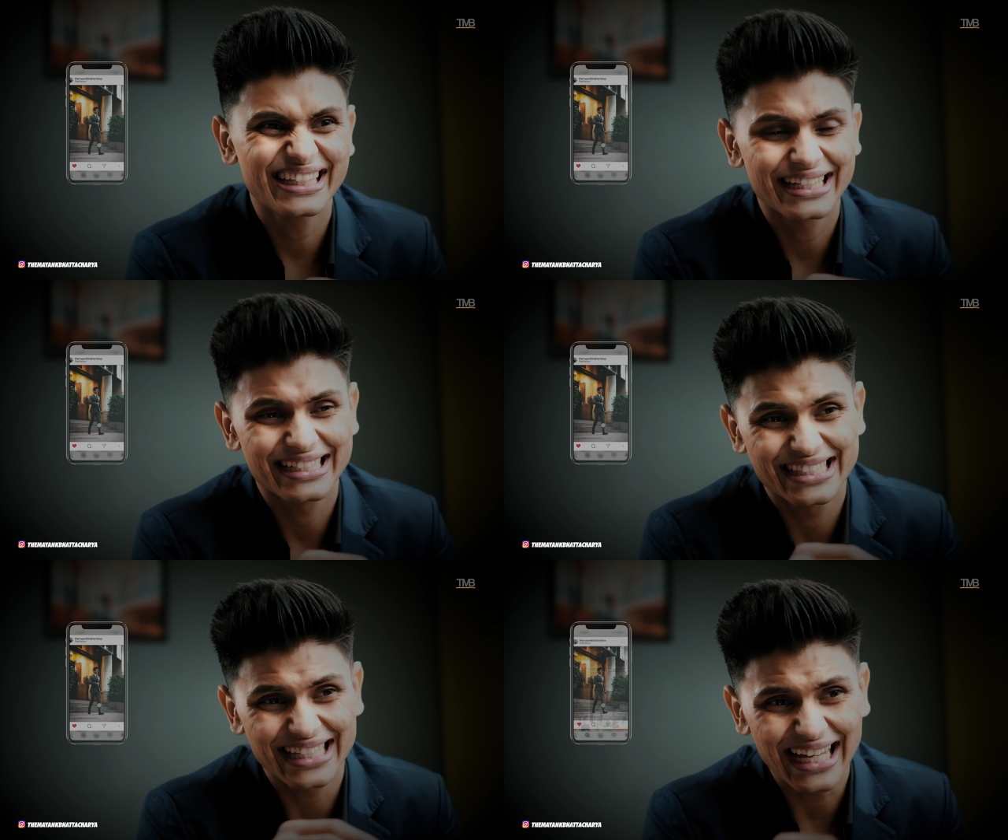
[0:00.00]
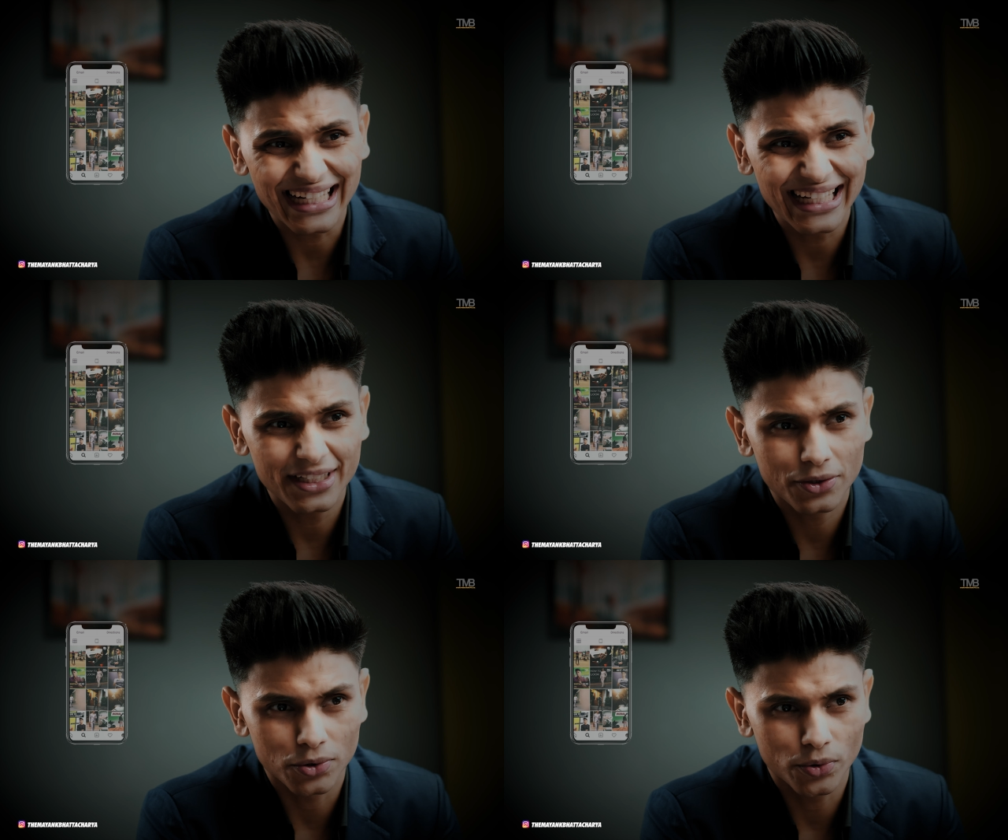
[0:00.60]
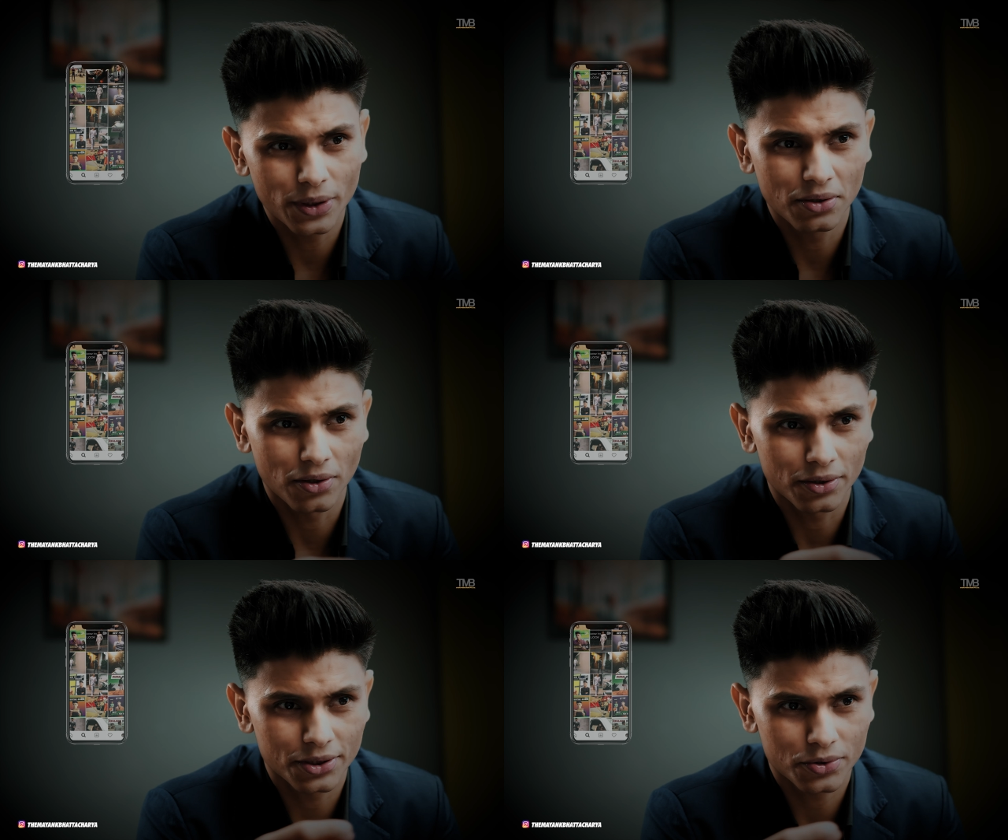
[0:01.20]
they exactly do in
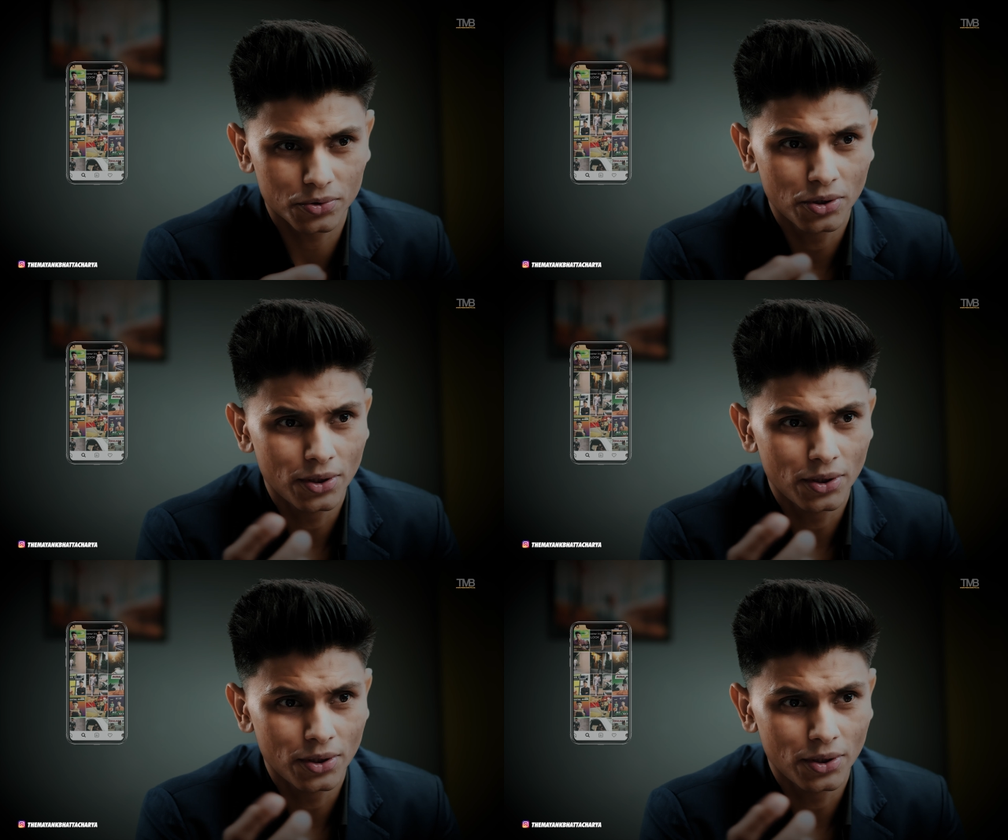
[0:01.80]
order to